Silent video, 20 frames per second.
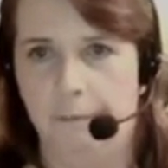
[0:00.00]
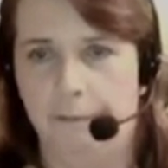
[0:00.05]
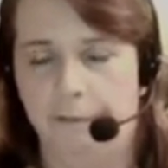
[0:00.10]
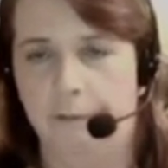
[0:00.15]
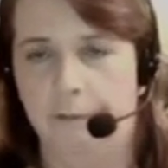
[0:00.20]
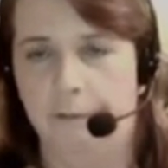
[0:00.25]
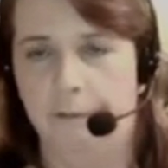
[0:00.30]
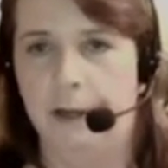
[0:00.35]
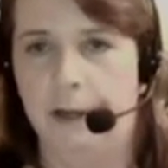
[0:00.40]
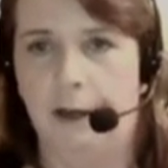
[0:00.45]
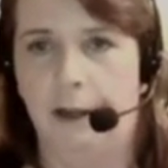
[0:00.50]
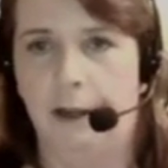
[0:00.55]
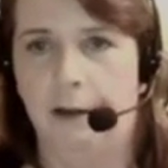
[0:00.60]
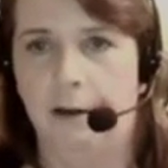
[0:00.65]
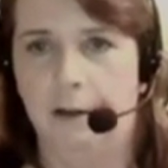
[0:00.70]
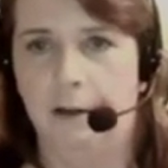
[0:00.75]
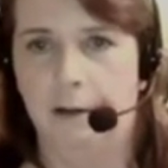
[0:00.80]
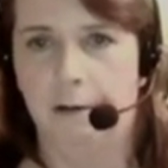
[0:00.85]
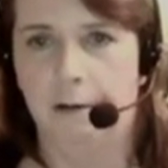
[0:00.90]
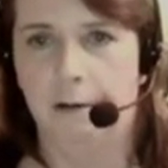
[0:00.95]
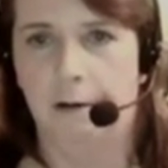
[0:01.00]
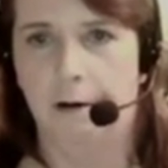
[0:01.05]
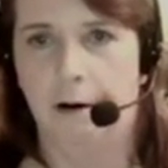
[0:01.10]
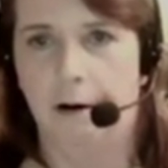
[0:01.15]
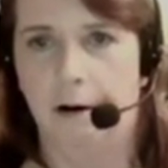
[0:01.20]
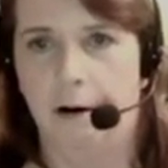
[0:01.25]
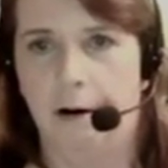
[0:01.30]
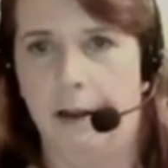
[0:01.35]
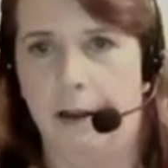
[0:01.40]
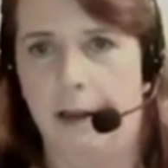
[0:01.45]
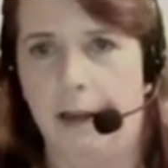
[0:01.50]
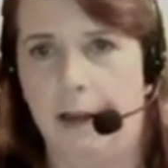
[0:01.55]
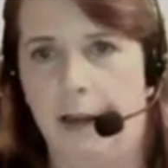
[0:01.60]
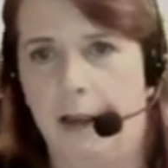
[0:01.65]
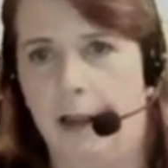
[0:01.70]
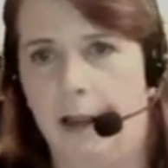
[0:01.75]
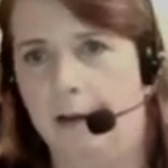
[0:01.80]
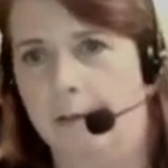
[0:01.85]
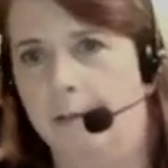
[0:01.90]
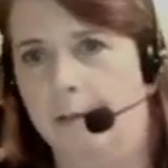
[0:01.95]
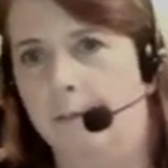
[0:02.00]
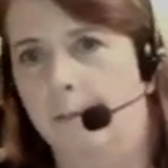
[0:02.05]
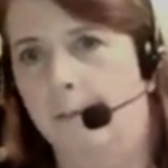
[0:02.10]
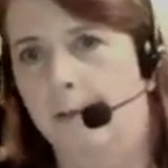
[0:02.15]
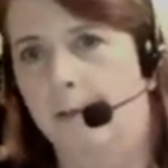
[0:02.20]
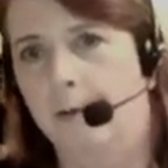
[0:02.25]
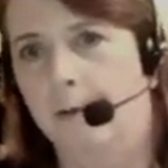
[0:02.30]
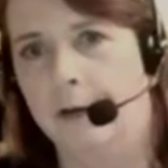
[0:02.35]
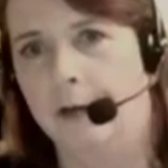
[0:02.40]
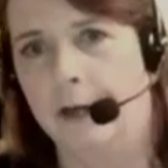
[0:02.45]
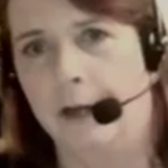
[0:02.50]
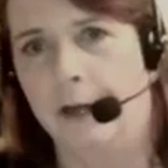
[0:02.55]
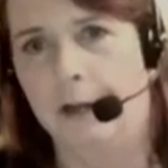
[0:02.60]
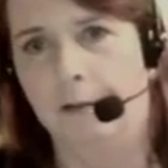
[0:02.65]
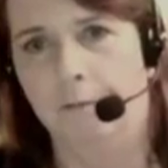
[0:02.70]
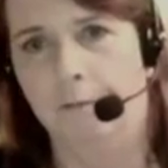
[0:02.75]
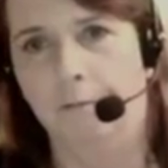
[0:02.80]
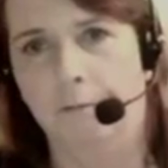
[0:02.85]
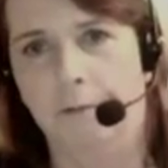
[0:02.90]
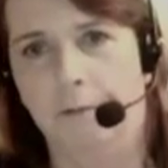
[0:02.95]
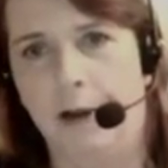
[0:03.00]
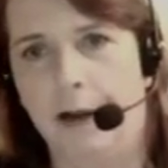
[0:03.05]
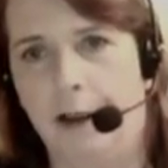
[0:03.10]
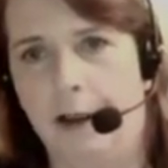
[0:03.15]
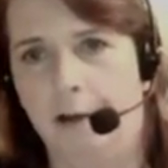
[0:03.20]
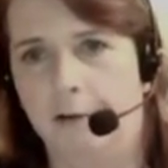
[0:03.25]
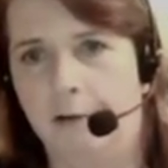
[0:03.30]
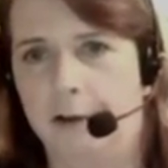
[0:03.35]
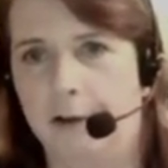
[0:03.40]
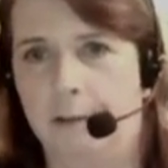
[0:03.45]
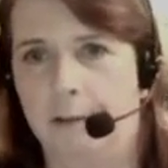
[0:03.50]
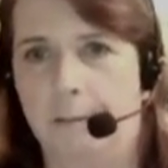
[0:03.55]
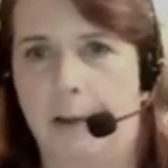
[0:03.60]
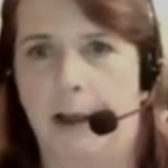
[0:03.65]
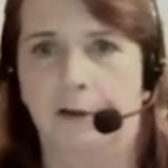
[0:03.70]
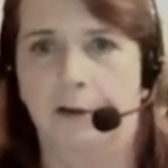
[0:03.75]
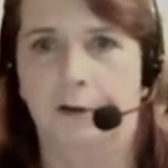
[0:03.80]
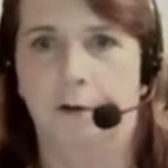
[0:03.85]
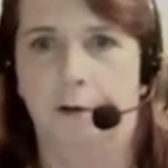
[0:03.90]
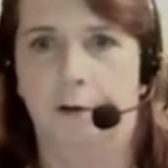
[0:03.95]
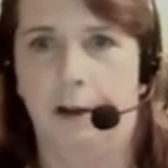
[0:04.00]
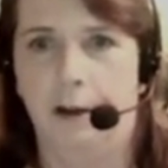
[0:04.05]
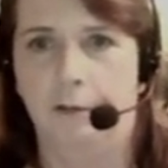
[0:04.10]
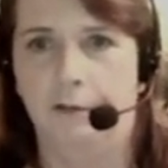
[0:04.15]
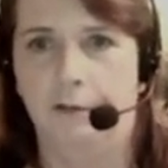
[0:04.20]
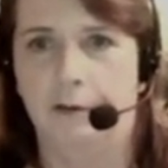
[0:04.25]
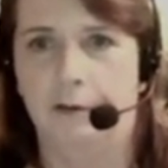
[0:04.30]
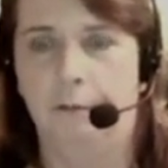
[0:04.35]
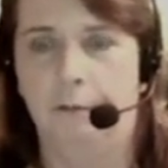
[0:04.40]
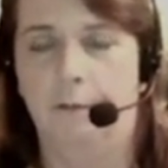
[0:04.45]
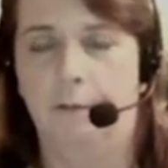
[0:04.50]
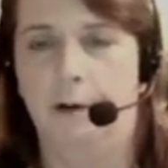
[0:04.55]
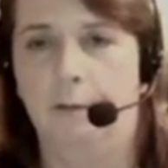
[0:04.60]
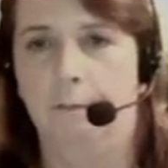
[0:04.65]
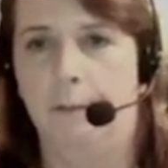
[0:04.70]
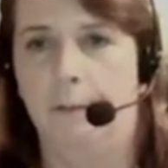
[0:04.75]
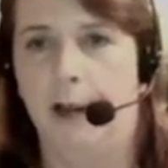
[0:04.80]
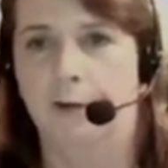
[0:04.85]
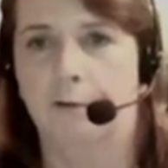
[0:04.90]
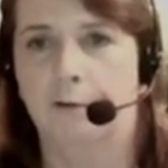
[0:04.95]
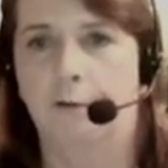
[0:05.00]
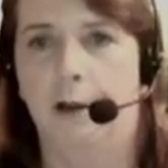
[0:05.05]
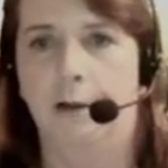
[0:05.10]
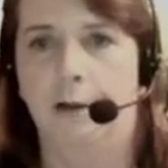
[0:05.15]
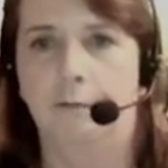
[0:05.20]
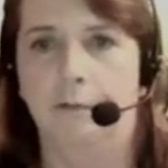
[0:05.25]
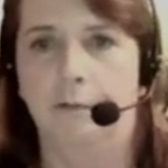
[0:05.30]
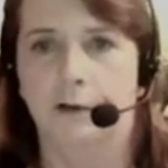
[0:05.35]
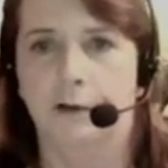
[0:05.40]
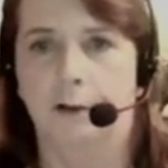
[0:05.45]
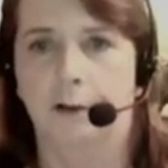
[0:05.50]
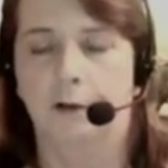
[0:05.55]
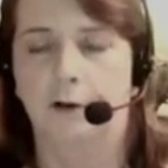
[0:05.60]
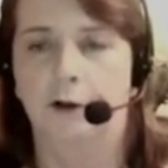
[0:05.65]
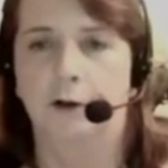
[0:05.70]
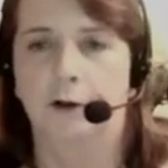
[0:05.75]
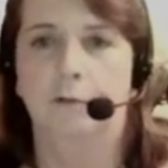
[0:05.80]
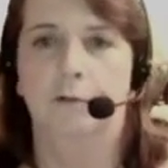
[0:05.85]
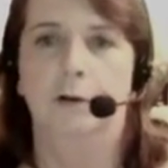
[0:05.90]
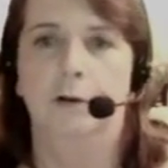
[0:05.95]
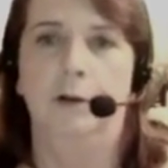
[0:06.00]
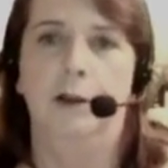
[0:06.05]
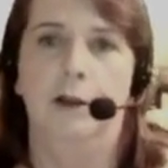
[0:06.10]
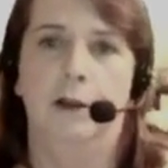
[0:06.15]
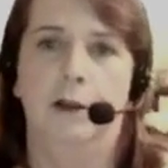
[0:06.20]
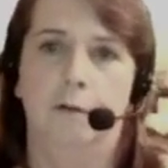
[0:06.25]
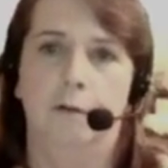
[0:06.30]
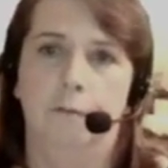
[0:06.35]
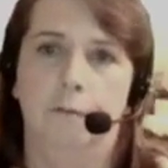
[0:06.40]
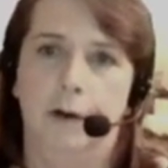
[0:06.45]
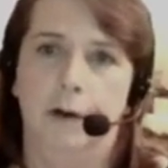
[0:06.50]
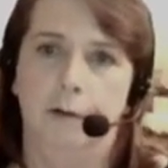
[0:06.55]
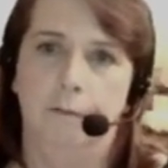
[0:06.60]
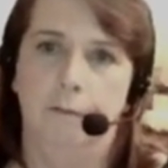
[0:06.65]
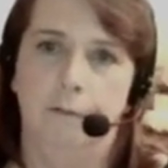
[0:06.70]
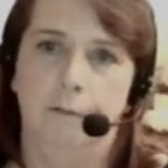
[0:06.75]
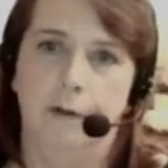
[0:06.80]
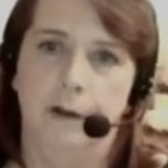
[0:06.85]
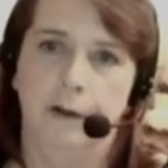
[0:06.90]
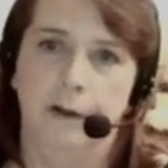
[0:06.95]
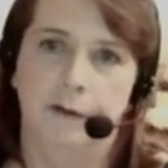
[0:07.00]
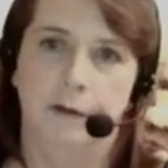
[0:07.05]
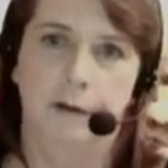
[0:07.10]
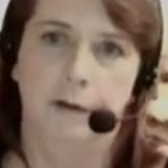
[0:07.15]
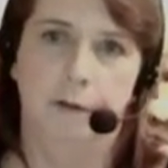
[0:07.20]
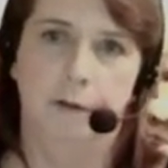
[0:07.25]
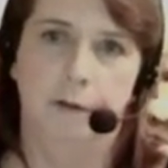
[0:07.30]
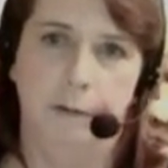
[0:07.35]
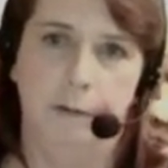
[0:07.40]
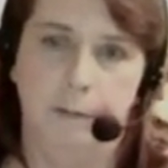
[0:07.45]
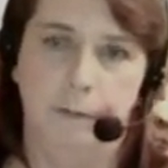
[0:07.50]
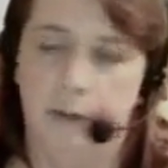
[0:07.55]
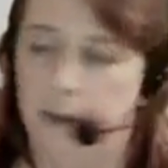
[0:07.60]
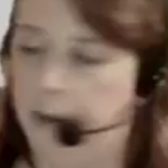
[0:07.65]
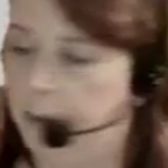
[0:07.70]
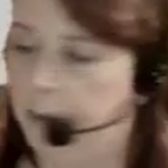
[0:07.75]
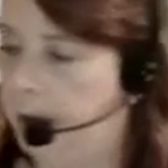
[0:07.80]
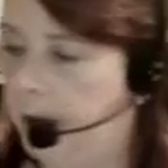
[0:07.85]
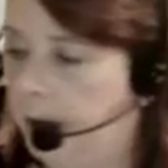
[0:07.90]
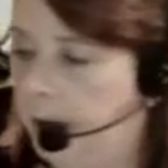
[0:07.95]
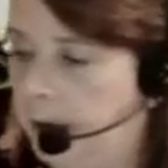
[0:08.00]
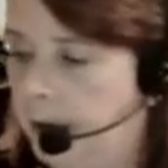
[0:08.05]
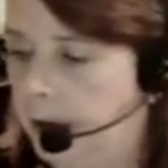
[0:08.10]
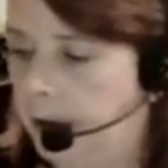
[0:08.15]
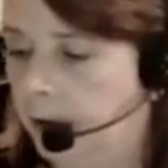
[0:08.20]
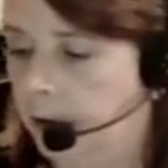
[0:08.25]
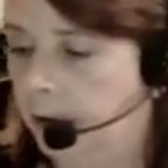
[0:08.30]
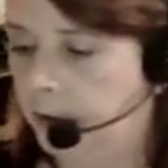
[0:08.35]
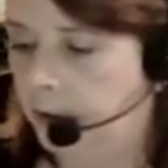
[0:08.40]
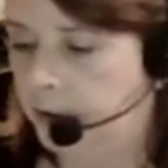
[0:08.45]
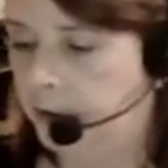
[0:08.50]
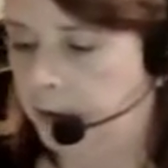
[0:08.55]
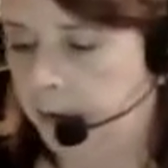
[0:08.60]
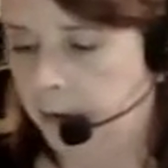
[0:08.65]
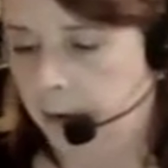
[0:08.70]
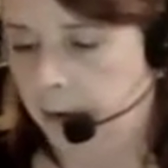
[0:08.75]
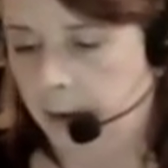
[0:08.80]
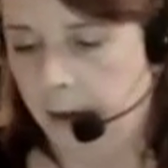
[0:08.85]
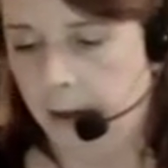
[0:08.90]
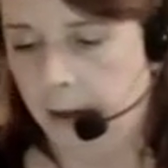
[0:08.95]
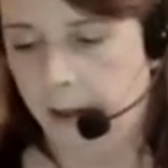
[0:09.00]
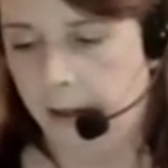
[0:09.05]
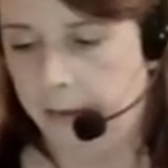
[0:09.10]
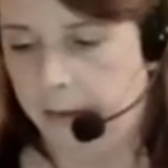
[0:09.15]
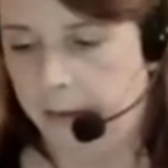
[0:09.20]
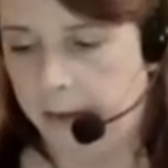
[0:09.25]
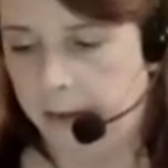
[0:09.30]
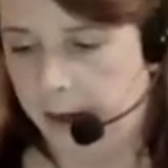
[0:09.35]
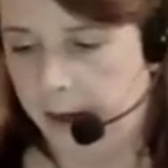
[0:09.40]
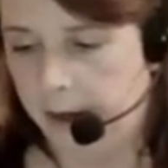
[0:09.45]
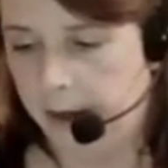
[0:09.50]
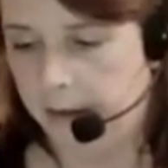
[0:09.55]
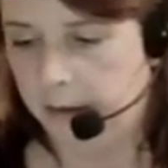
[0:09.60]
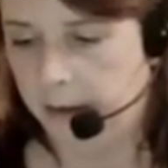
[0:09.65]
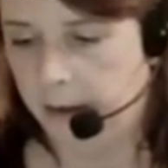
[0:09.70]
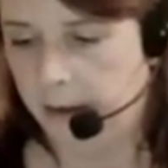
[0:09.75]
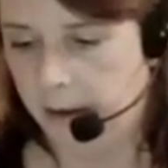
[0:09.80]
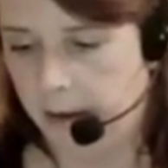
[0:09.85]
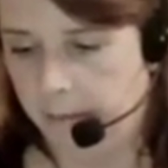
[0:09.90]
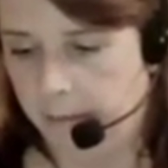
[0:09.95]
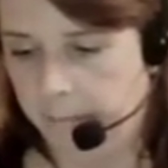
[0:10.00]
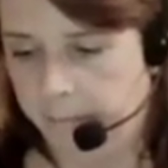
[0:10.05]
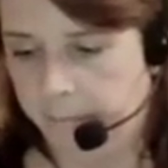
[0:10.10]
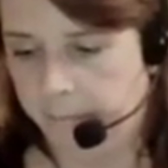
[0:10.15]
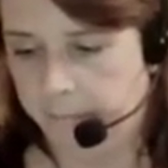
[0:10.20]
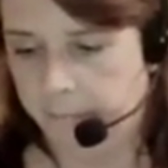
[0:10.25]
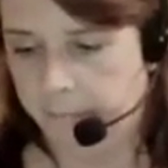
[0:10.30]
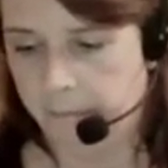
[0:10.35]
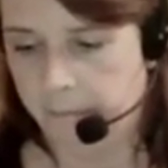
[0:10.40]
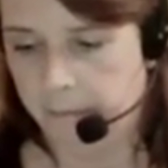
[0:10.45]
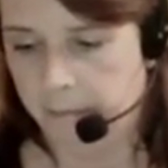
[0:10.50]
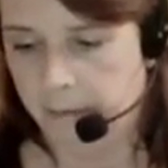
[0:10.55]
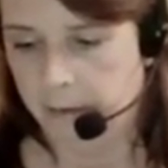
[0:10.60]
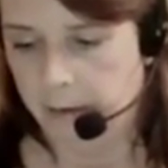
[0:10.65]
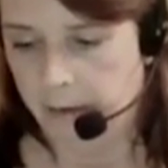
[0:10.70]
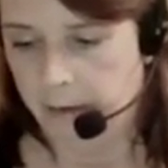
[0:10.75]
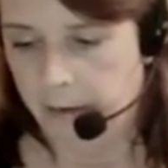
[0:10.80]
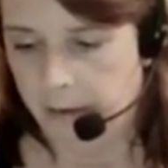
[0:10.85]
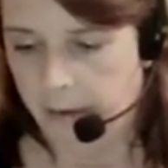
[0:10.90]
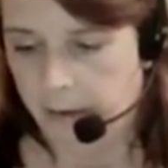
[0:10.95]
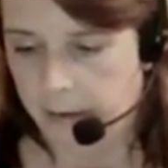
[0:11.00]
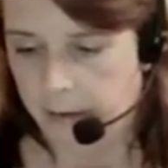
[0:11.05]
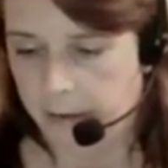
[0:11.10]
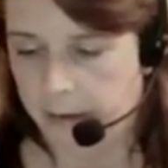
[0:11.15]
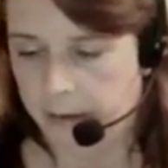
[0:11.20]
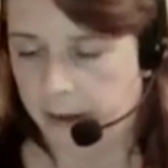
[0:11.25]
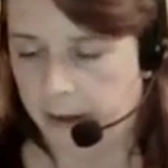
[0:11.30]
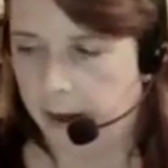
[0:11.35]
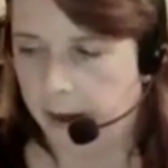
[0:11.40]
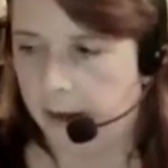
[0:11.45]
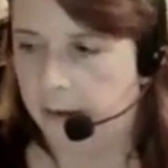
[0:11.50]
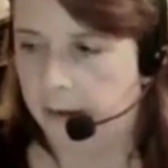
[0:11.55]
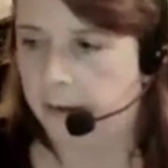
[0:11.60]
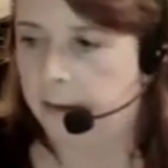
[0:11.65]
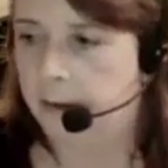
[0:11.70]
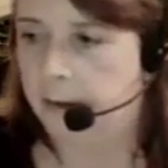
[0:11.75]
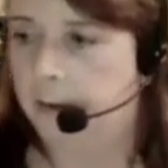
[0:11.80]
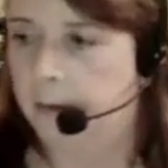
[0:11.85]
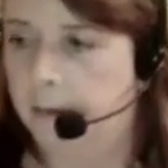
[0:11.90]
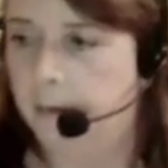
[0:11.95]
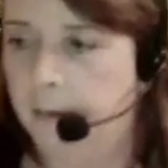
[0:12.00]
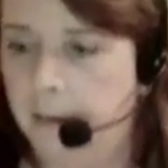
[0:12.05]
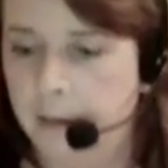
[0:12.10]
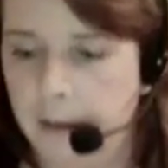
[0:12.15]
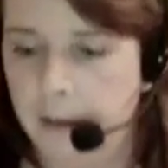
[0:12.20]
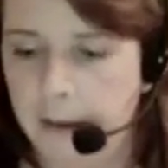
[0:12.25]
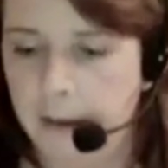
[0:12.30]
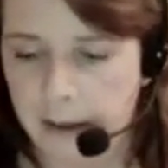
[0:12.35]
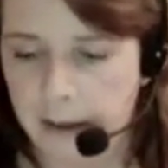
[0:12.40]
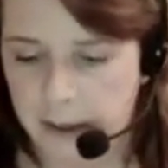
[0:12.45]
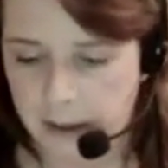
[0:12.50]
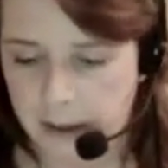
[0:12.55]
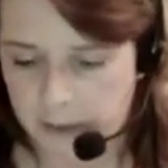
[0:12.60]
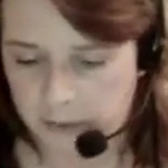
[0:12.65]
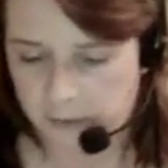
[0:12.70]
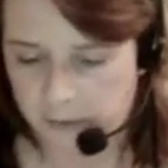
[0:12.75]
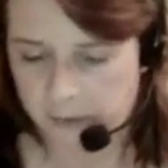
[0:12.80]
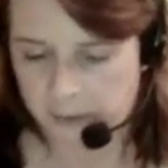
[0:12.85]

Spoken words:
before we get out of the car, and going to take it right out to the mass graves. The one mass grave was all children. The other one was the women and the men, the adults. And I get to